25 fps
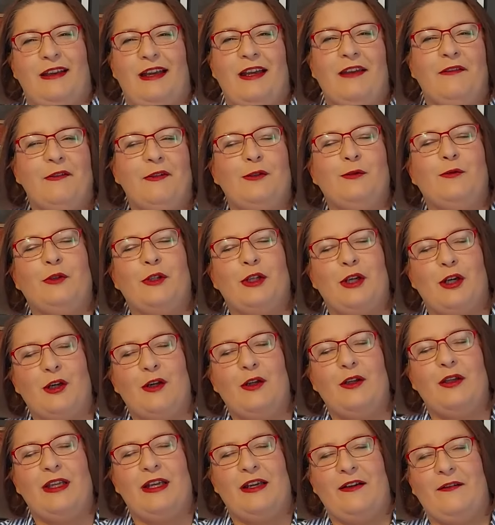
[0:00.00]
think we
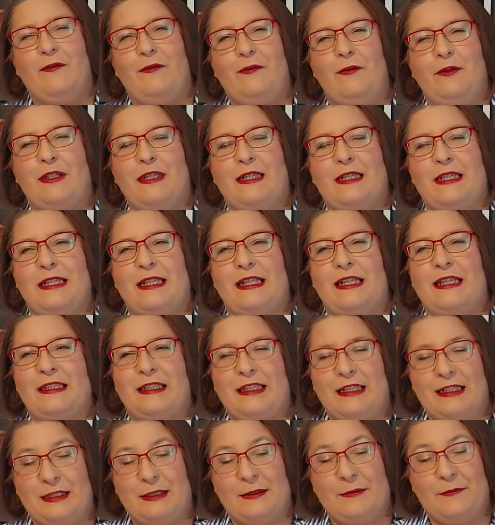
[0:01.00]
all have weeks like
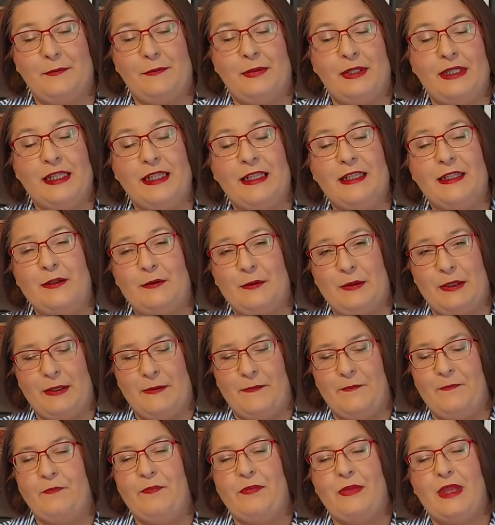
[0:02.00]
that. But anyway,
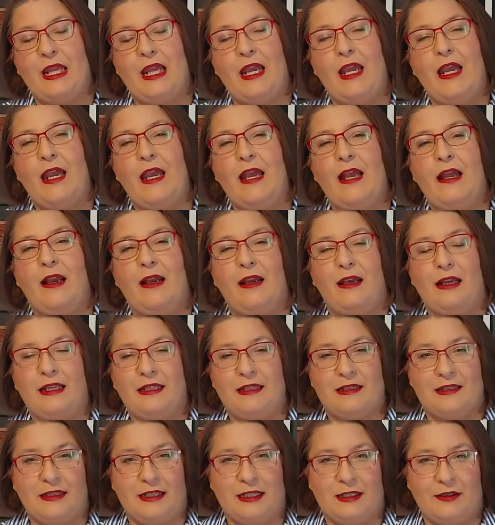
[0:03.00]

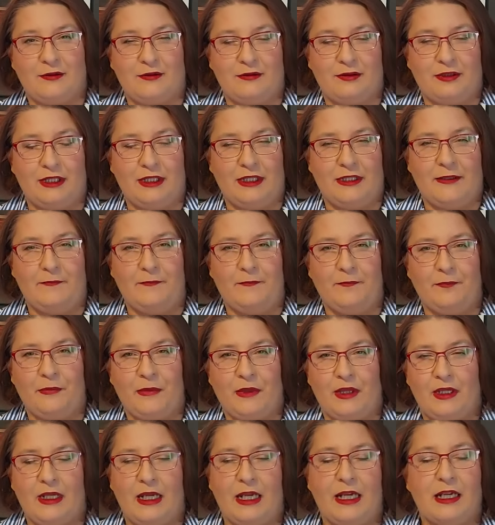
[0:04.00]
last Saturday,
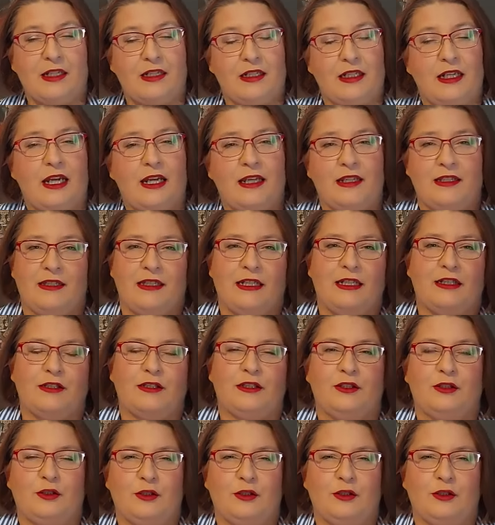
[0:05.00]
actually I started